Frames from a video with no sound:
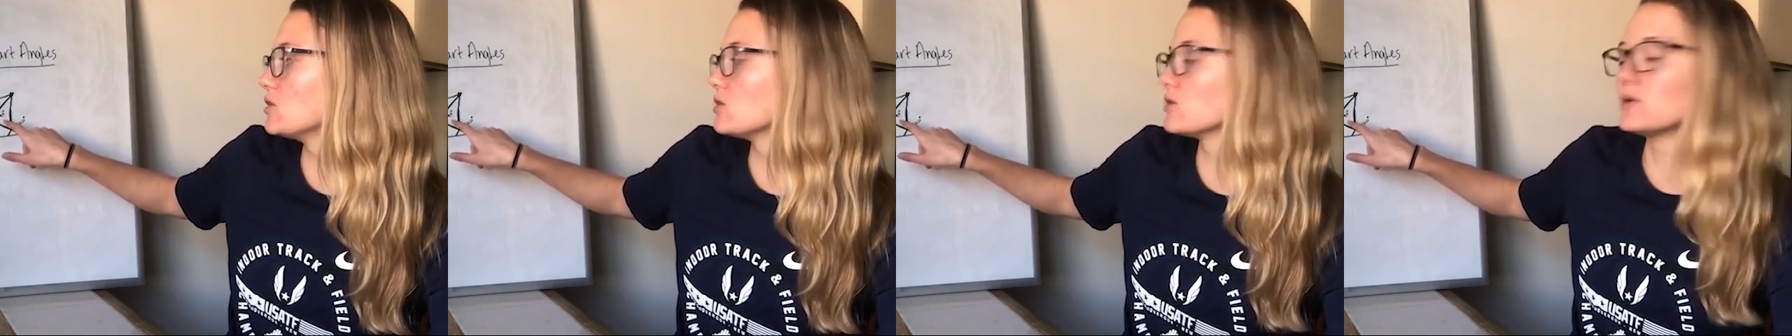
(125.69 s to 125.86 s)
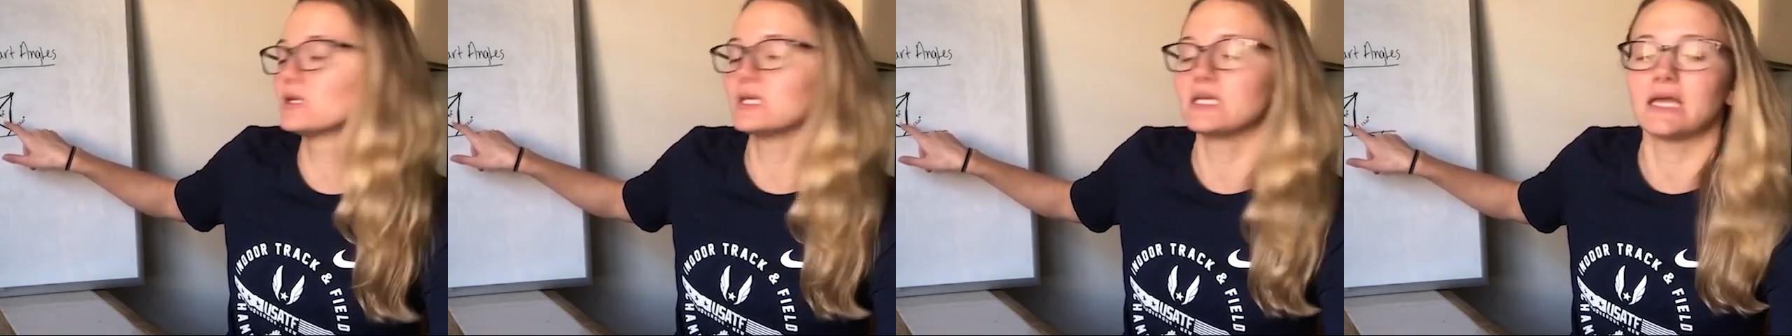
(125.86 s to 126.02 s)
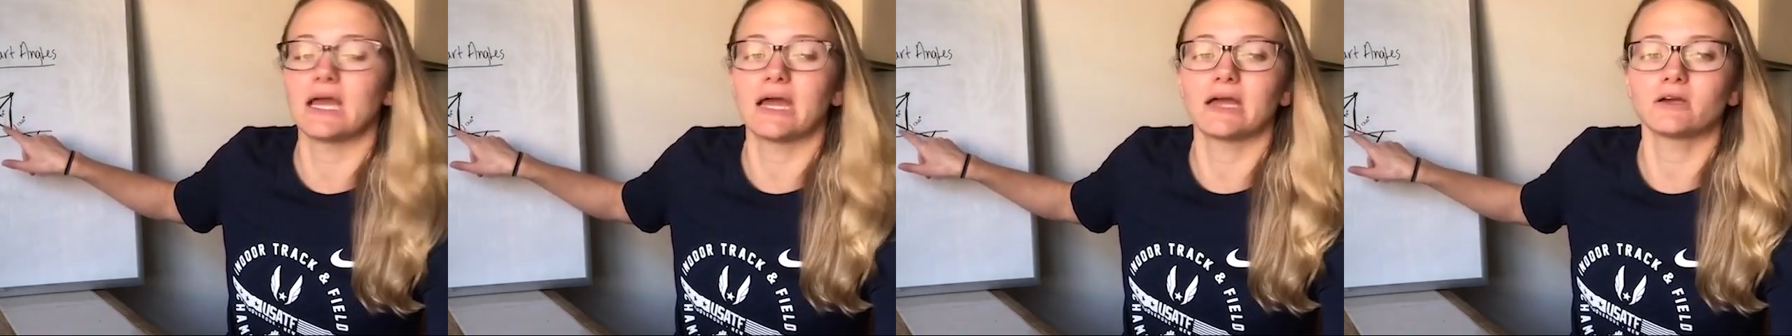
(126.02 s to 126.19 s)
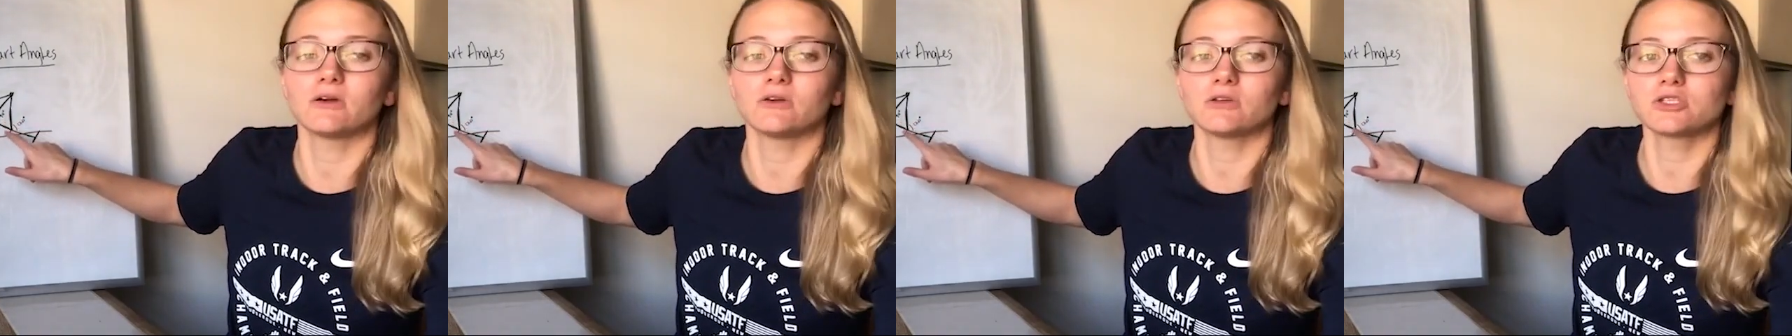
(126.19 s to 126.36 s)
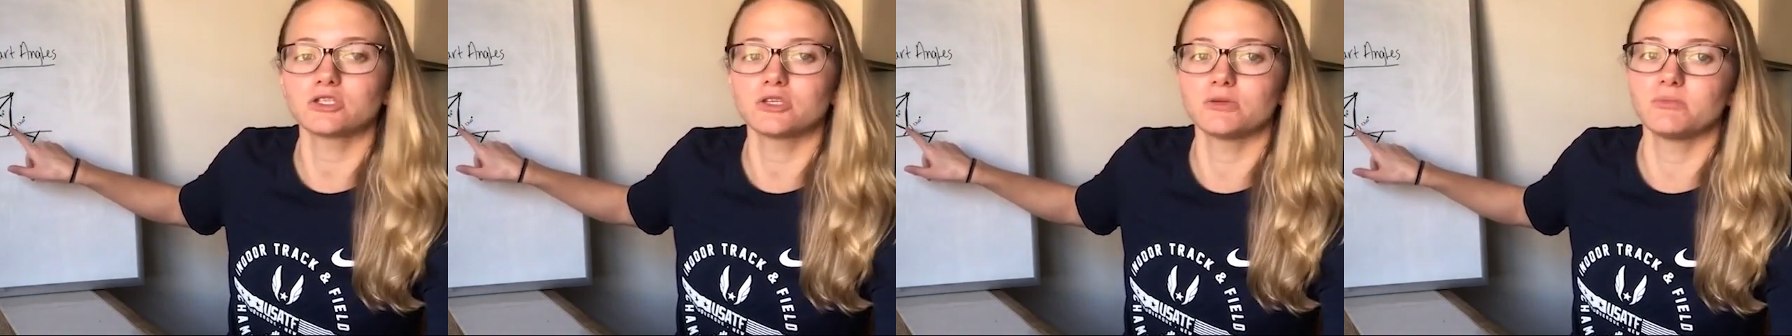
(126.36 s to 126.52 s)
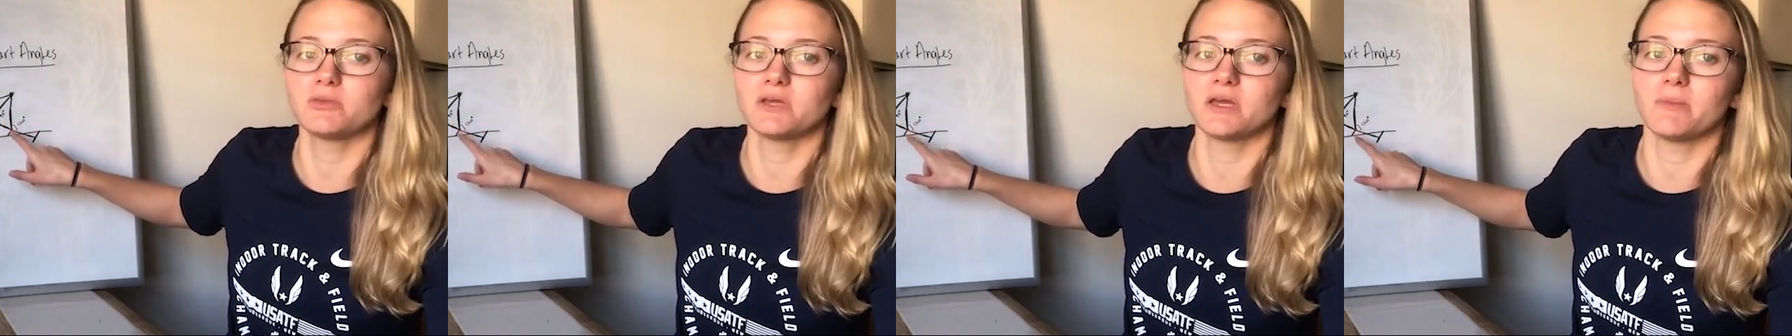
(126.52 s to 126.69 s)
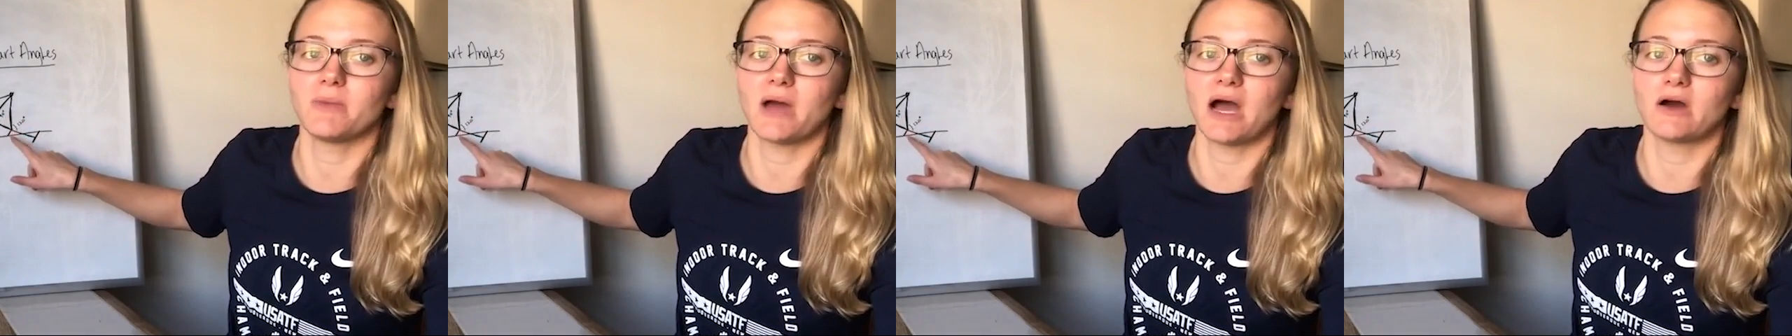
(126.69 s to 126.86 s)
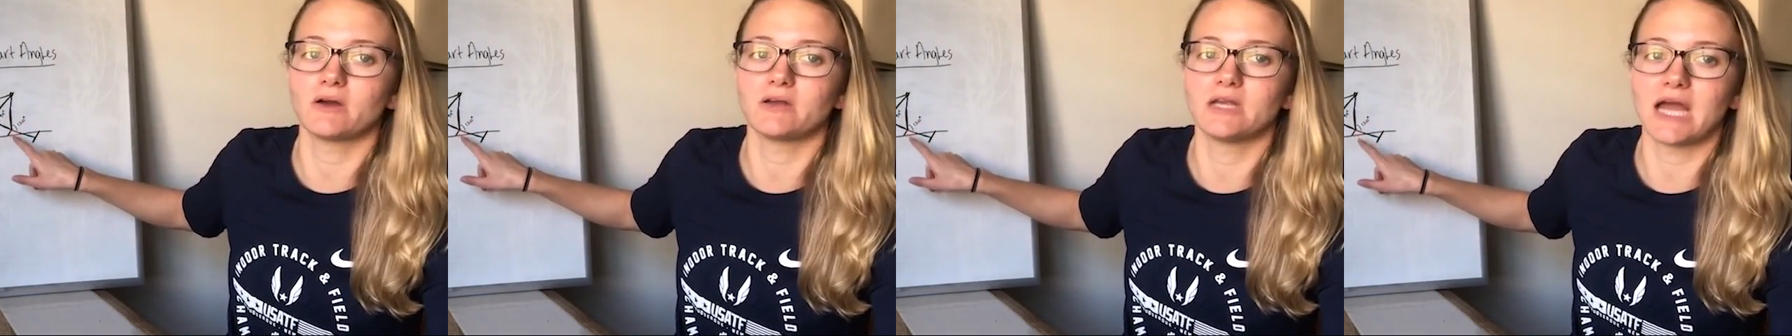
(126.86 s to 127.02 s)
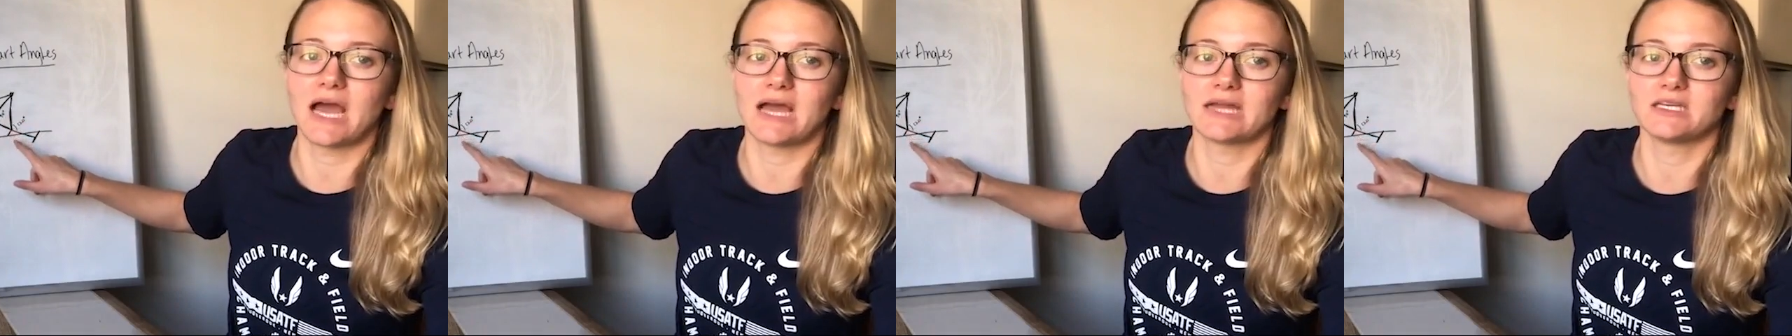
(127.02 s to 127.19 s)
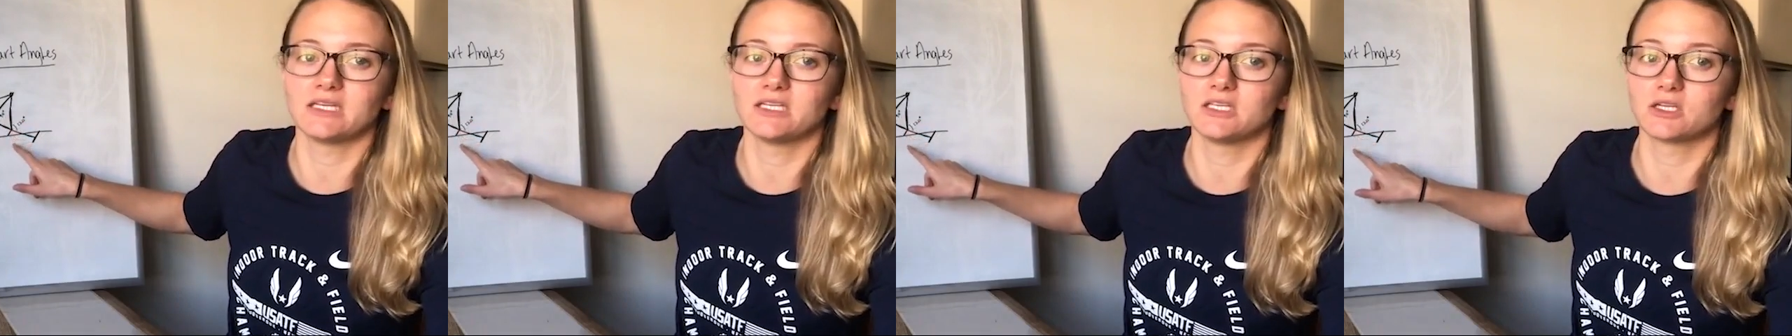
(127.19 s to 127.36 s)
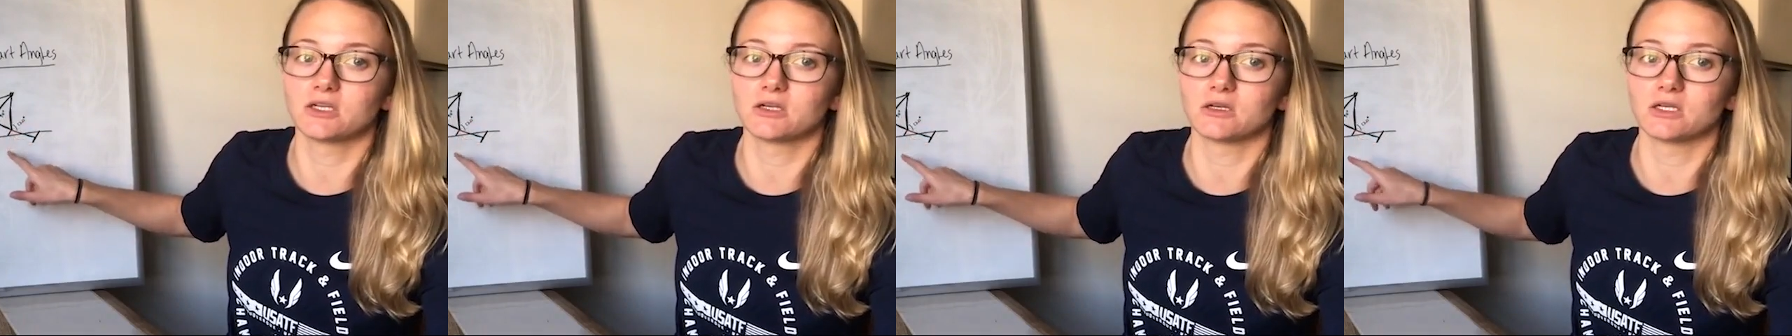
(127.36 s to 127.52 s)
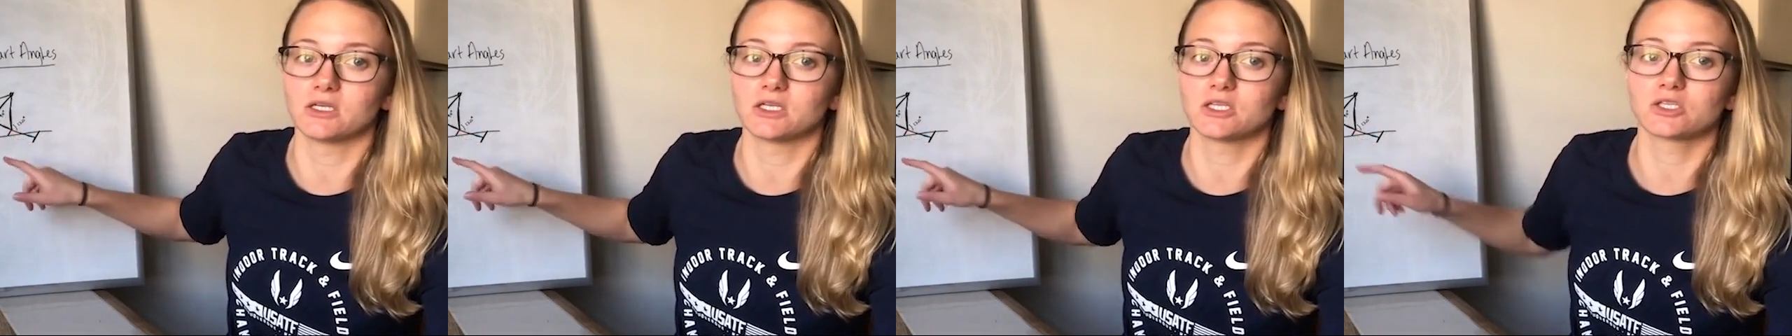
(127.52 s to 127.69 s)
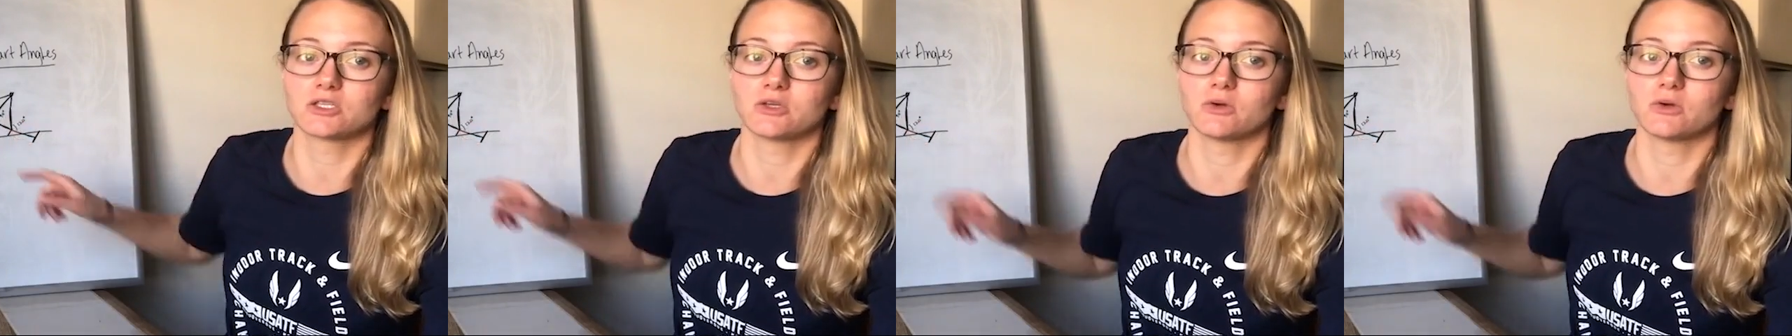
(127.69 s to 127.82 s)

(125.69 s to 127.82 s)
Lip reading: your knee angle should be about 90 degrees.